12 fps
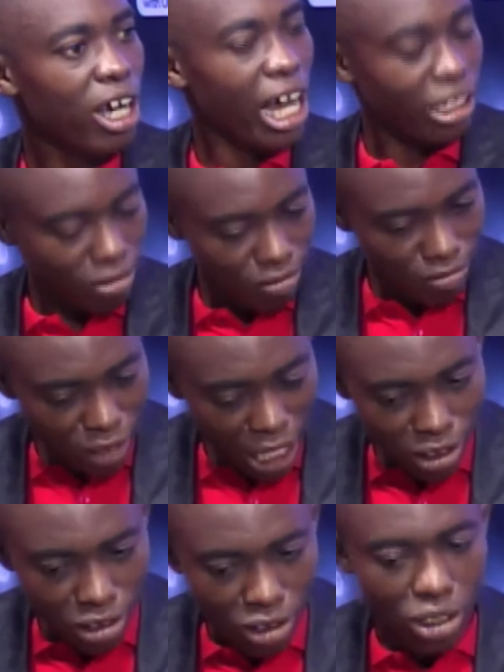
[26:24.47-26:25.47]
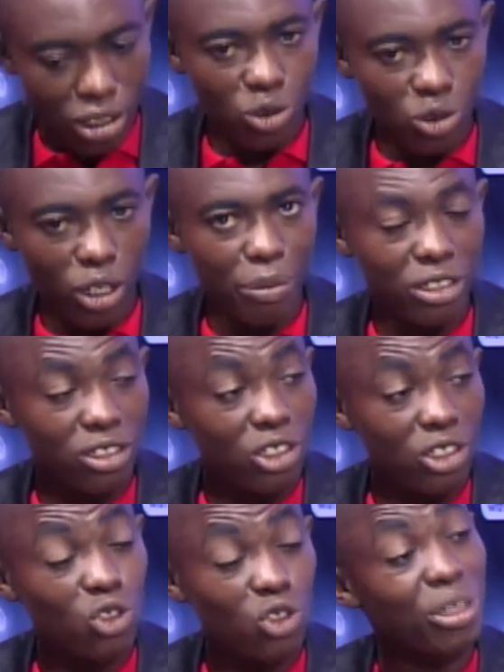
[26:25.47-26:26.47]
And as a neutral
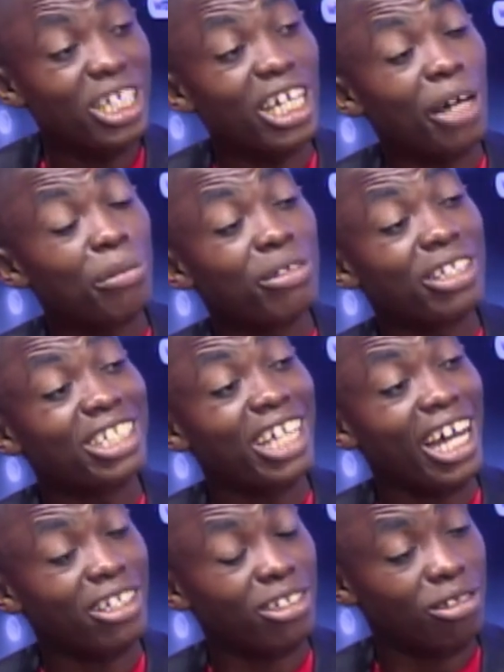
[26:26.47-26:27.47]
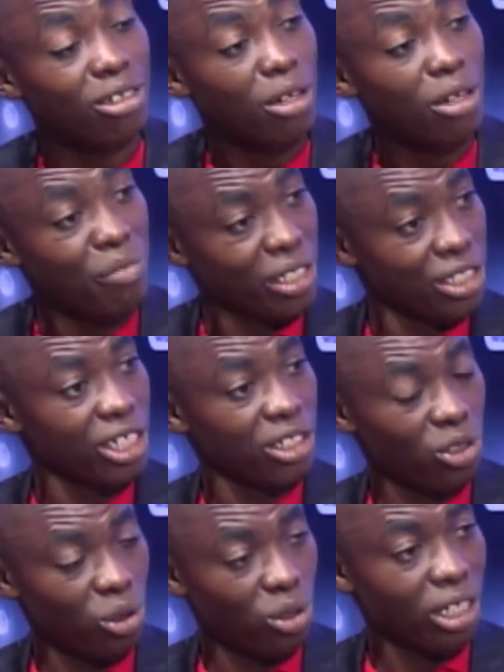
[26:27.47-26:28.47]
person, you become that
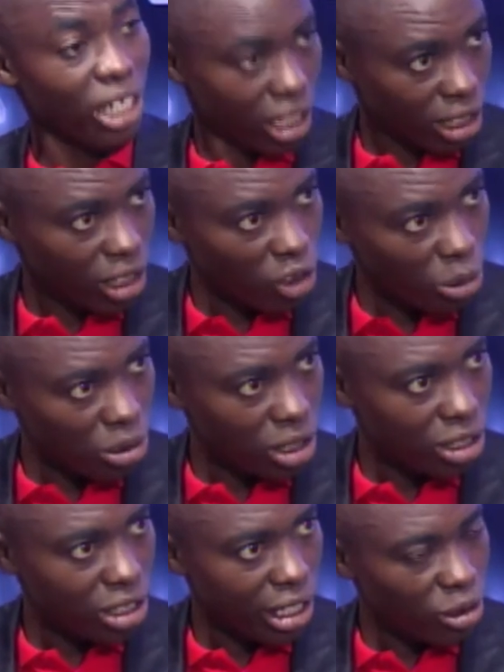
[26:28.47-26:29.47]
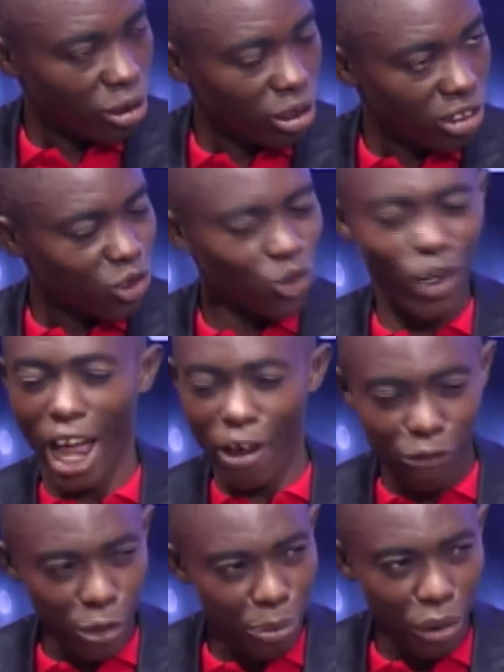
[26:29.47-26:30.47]
mediator in the community and you listen to
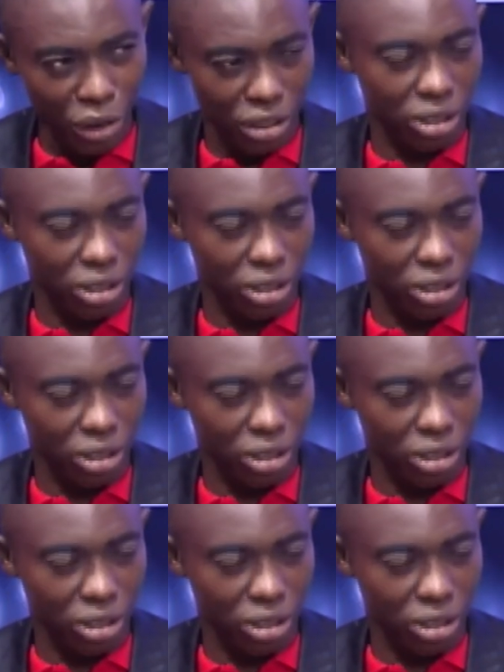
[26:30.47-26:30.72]
everybody.